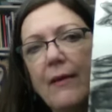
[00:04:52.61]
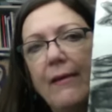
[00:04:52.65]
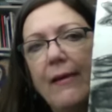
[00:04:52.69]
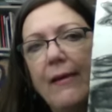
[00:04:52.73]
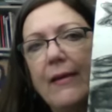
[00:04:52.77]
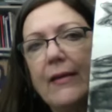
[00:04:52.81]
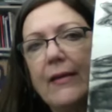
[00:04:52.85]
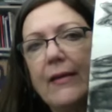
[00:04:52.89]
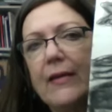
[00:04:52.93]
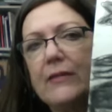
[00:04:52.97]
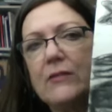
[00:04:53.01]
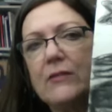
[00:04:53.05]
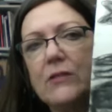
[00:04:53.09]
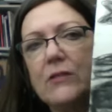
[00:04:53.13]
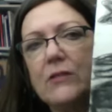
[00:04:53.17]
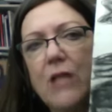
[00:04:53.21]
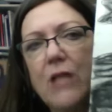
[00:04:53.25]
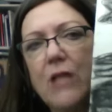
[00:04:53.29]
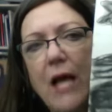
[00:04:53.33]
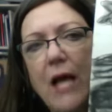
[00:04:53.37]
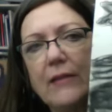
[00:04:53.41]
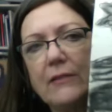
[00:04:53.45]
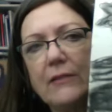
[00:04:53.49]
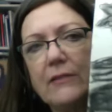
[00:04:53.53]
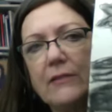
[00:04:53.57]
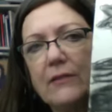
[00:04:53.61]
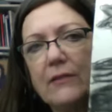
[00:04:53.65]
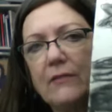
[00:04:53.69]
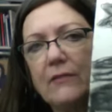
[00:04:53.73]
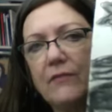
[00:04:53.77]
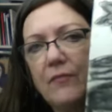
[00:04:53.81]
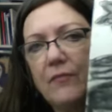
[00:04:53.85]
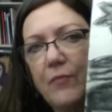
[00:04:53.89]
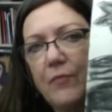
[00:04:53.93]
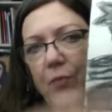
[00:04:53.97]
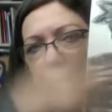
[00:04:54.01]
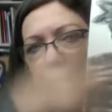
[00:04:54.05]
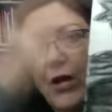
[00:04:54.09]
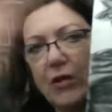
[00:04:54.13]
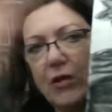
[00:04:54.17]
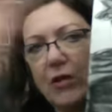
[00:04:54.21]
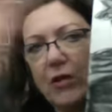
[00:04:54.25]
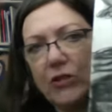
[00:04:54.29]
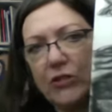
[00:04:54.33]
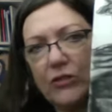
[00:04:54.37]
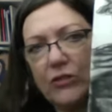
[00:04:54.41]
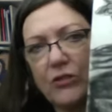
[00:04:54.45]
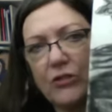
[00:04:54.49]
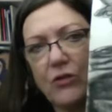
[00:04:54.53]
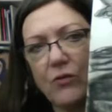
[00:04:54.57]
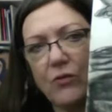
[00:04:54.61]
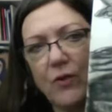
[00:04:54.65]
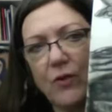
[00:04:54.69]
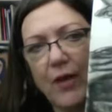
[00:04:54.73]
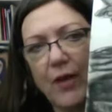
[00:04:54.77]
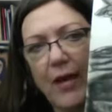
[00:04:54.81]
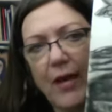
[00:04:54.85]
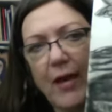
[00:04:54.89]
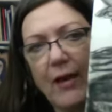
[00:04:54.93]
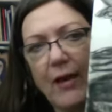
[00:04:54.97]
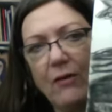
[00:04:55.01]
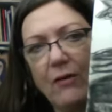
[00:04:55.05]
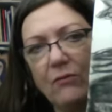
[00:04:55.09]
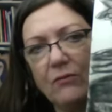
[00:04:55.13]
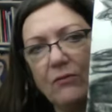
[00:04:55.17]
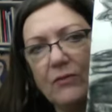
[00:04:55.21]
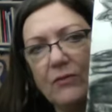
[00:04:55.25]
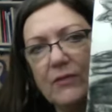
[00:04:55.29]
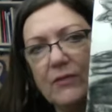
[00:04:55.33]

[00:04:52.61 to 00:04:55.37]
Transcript: It has lots of branches going out.